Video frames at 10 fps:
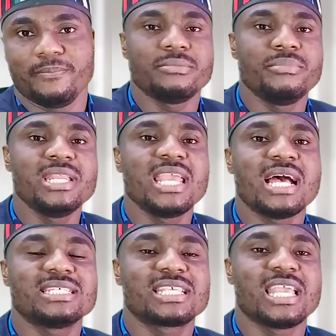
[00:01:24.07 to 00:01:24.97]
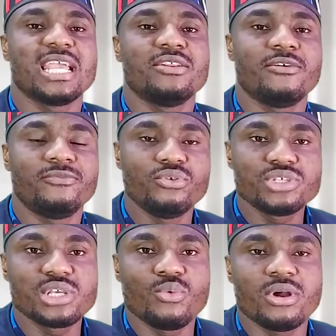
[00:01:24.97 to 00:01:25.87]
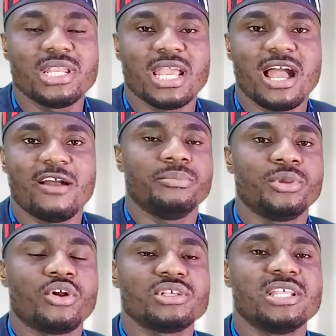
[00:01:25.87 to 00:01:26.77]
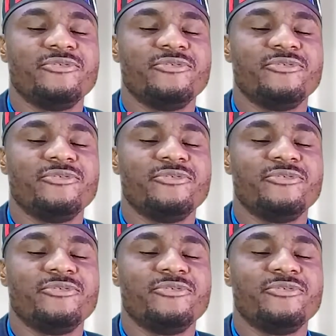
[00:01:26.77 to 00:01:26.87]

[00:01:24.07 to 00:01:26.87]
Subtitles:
Many are scared of losing what they have because they